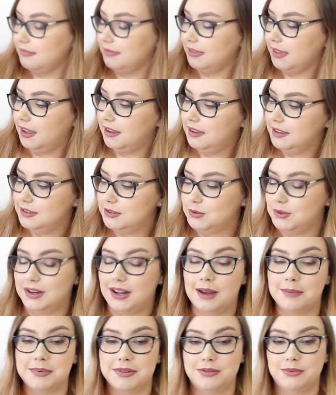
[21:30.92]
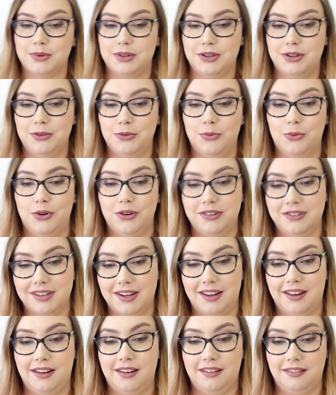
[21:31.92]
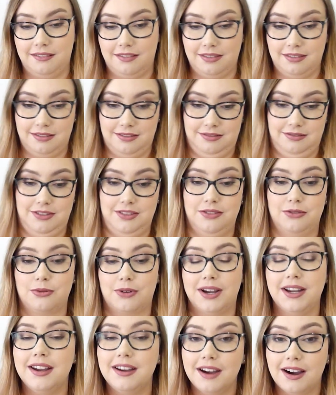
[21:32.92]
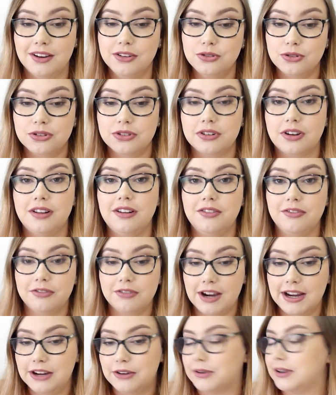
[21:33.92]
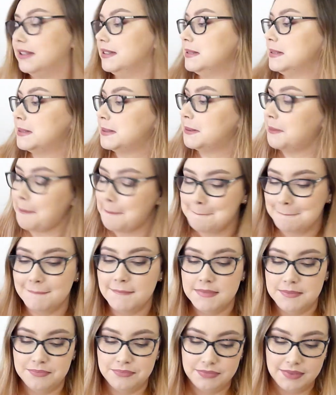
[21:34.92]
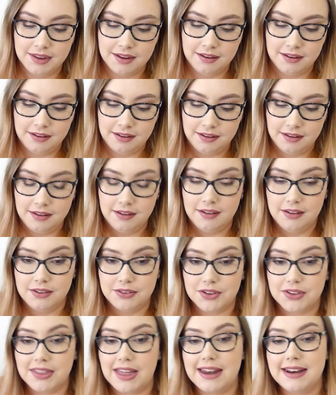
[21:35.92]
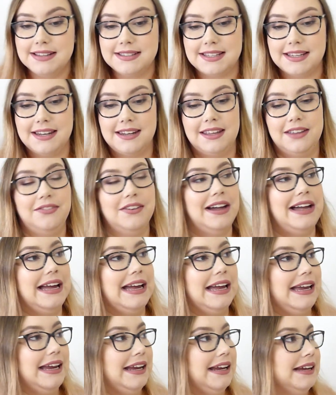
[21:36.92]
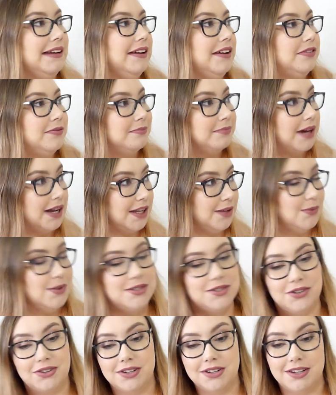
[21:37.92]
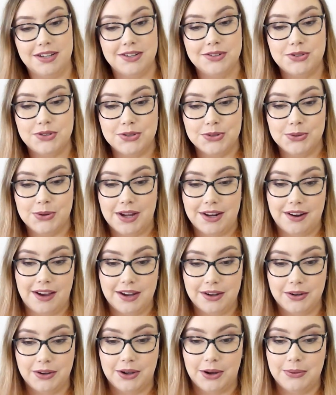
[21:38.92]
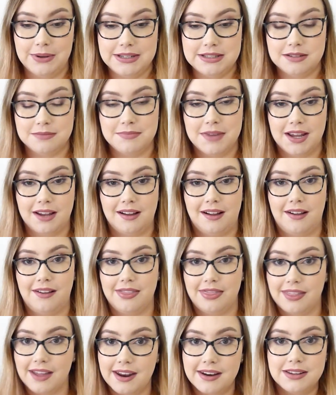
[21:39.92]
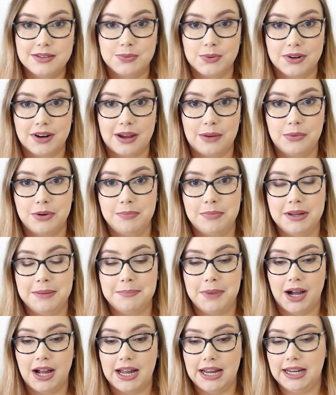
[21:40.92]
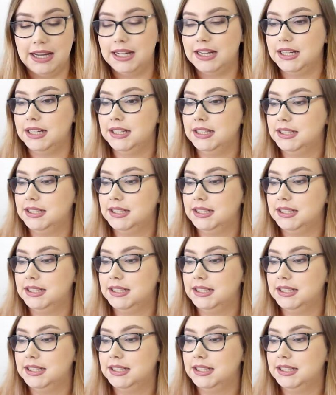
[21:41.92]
That's what happens when you want a $300 fragrance. So that is it. If money was not an issue and I could go into Mecca, that is what I would be buying.